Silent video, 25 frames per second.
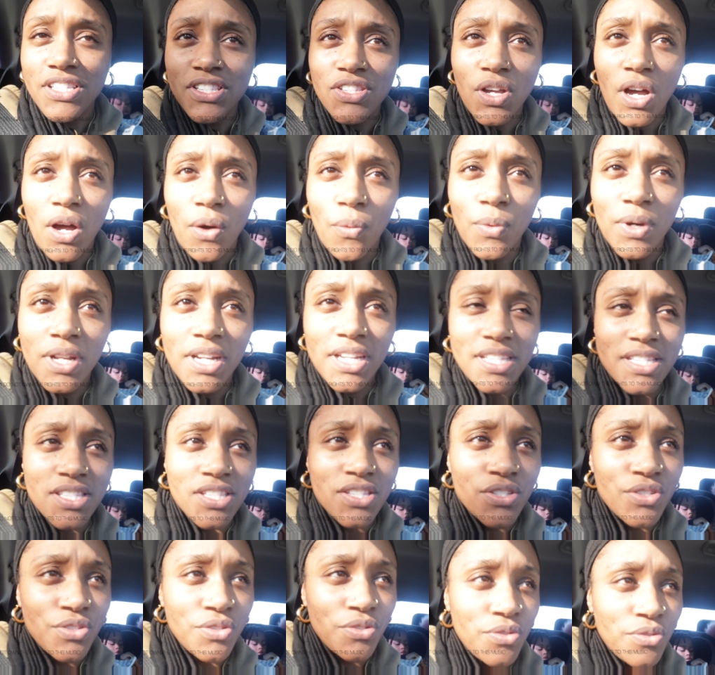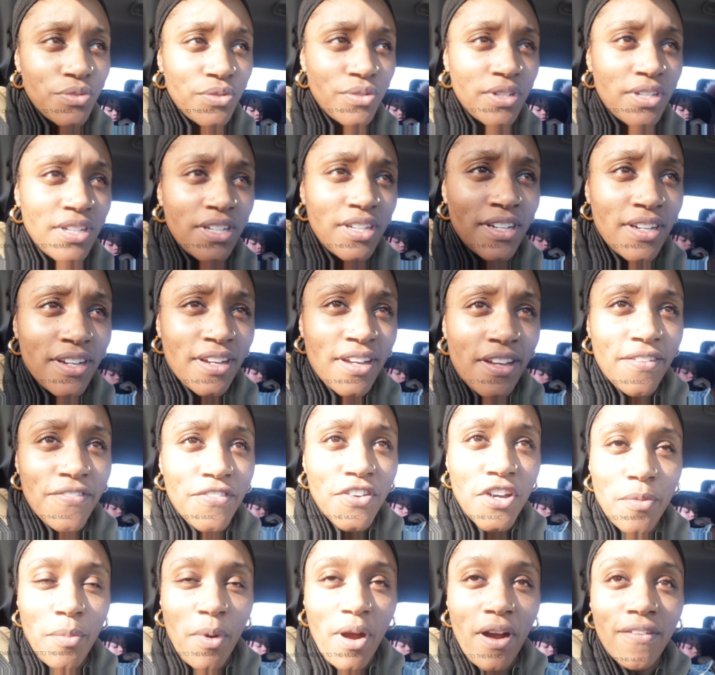So I wanted to
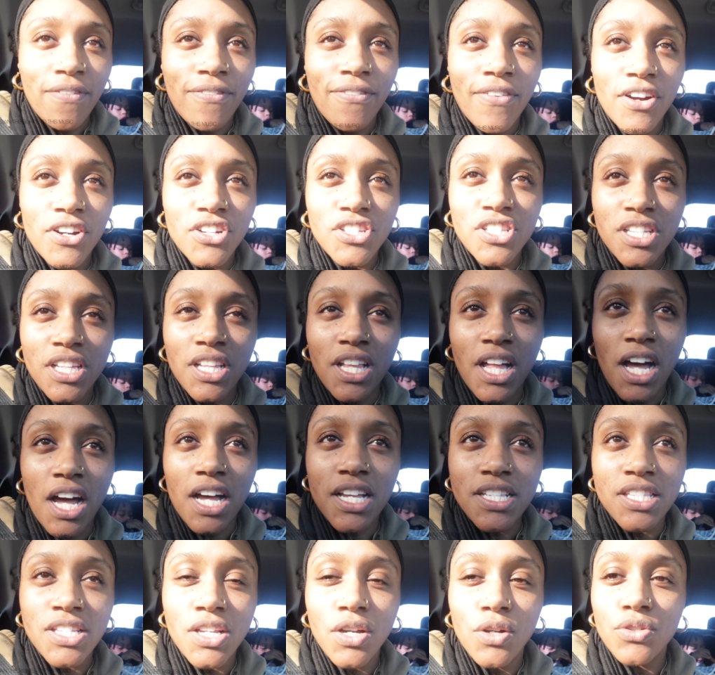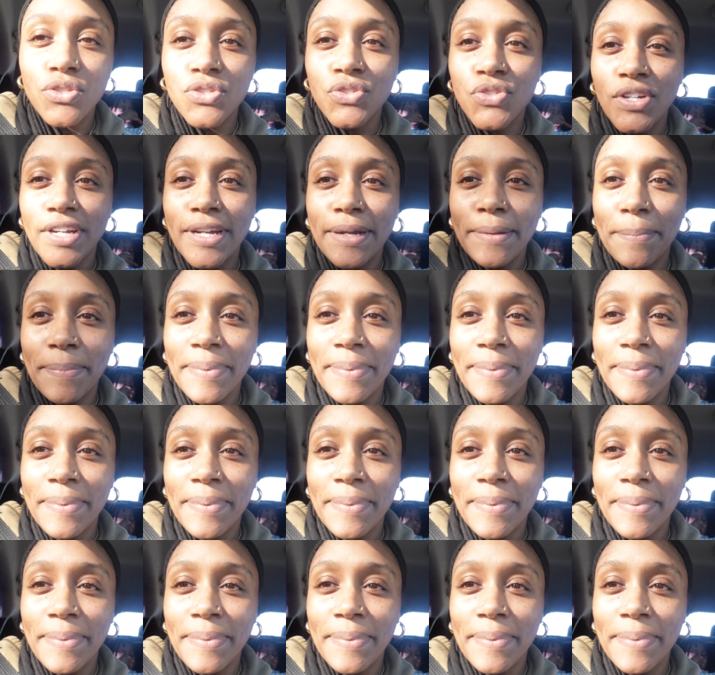film our first Costco trip